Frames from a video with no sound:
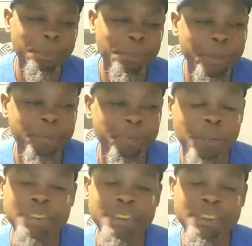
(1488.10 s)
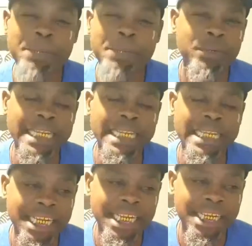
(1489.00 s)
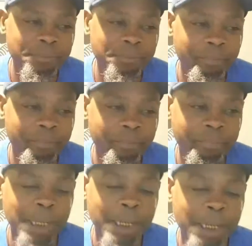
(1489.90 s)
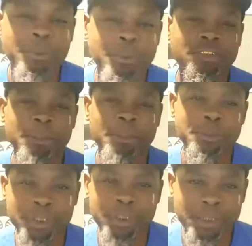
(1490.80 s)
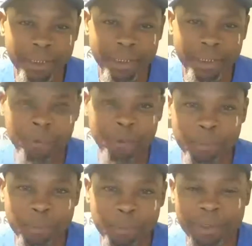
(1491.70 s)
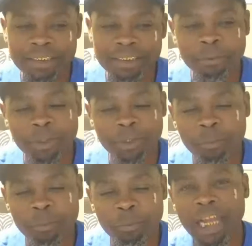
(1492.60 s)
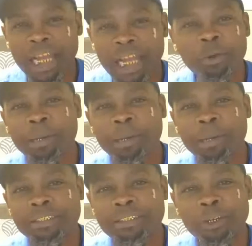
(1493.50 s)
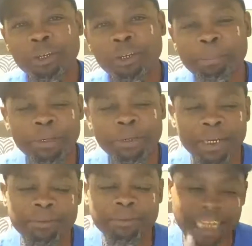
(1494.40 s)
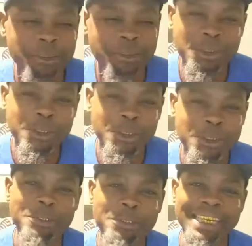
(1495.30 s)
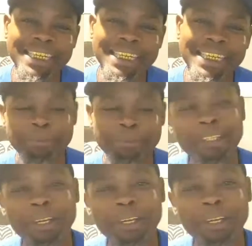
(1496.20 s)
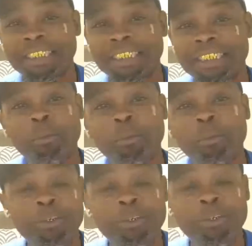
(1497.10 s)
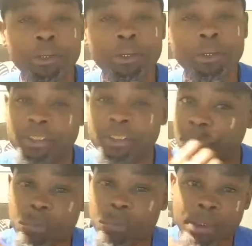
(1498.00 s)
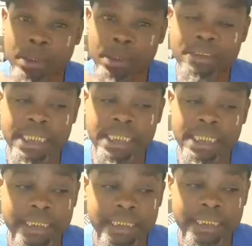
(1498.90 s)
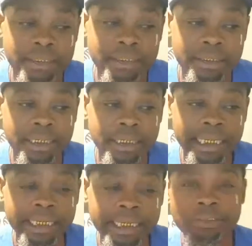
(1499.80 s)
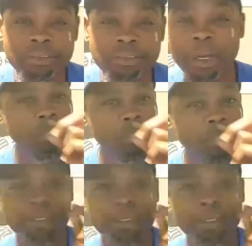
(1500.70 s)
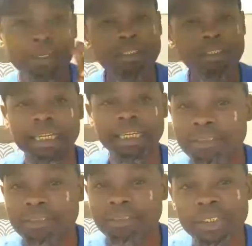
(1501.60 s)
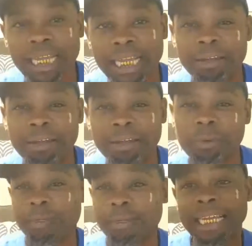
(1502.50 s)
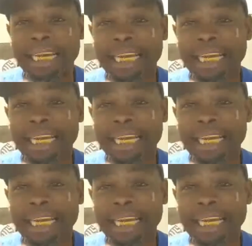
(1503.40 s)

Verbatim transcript: people I was like, man, when I get out, I'm gonna do something unique, man, with my when the way I grow my, you know, my beard, it was like, what you gonna do, man? You know, I was just talking because in there we couldn't wear no beards. You can only wear a mustache, and uh, so I wore a little mustache because you couldn't have one. Then when I got